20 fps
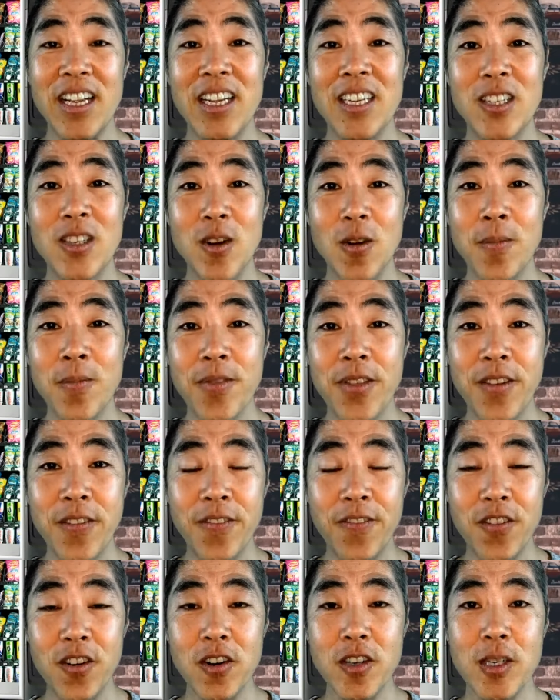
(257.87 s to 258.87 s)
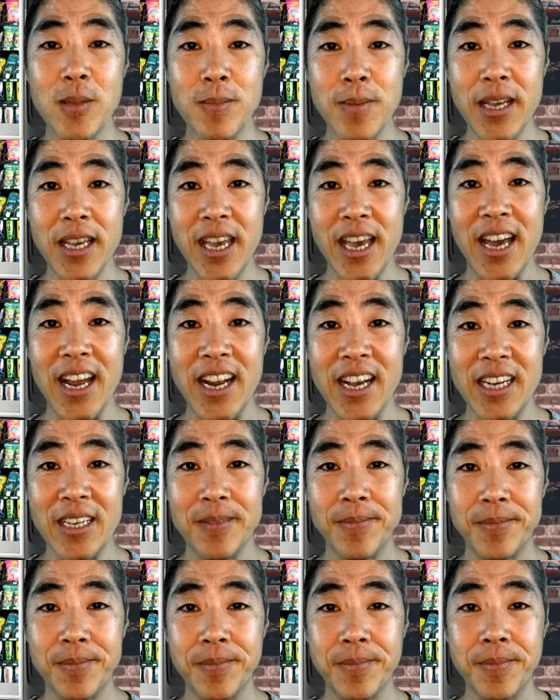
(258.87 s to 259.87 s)
So the first mechanic
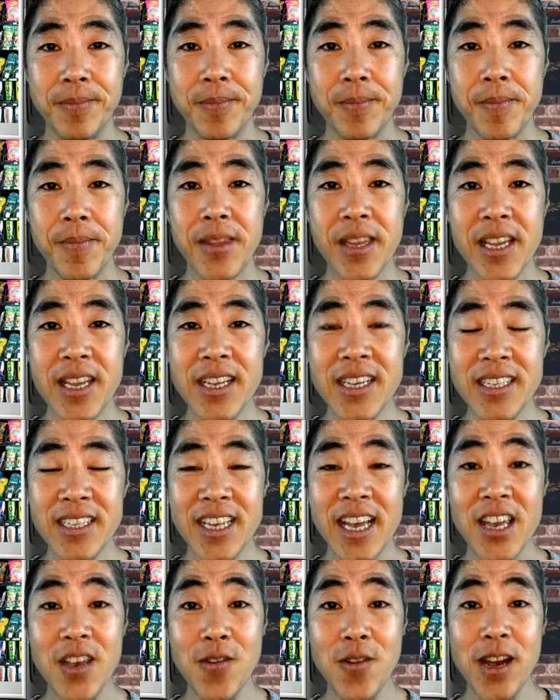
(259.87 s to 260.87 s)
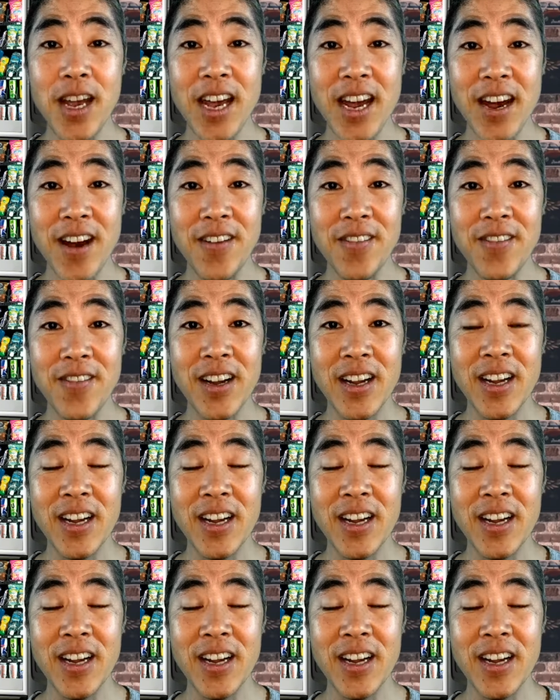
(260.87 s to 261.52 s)
is that you have